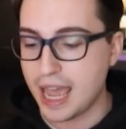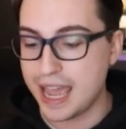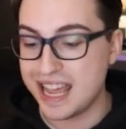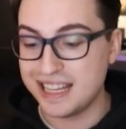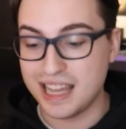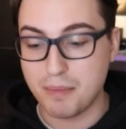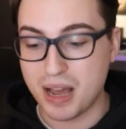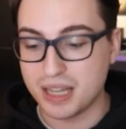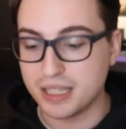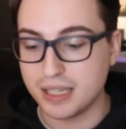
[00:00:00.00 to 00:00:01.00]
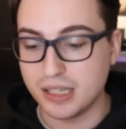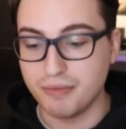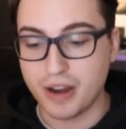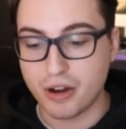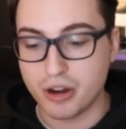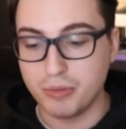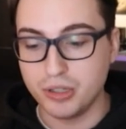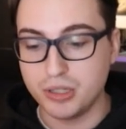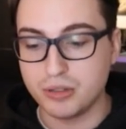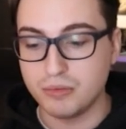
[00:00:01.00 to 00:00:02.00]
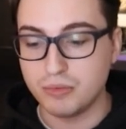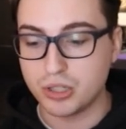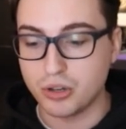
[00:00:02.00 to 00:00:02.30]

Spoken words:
and then passes in some variables.